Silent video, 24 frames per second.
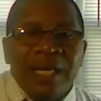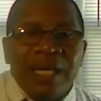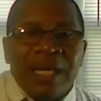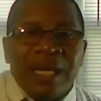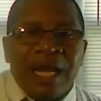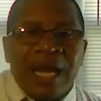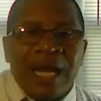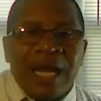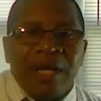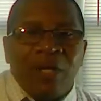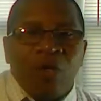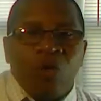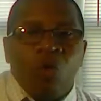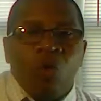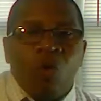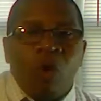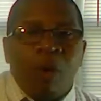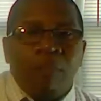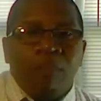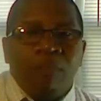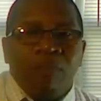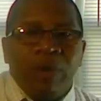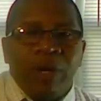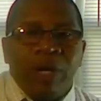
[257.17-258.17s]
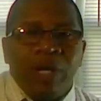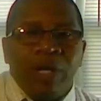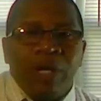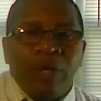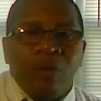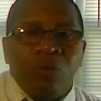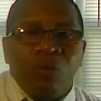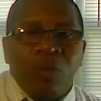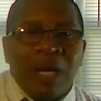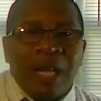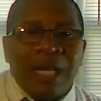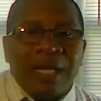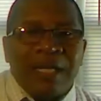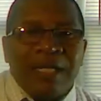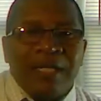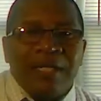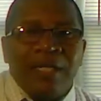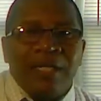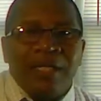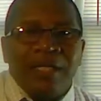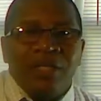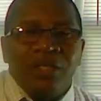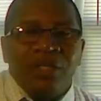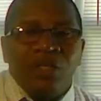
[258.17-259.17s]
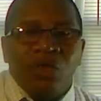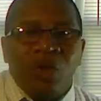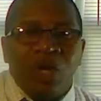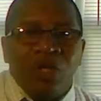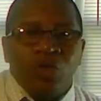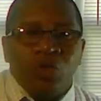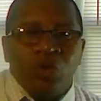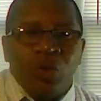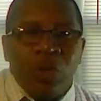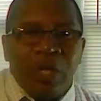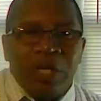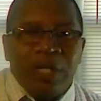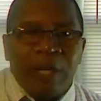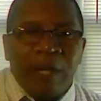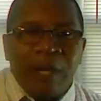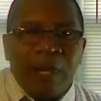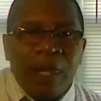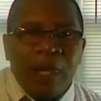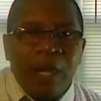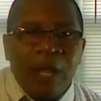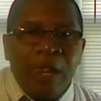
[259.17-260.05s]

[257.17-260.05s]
and I incorporated what I could into our training.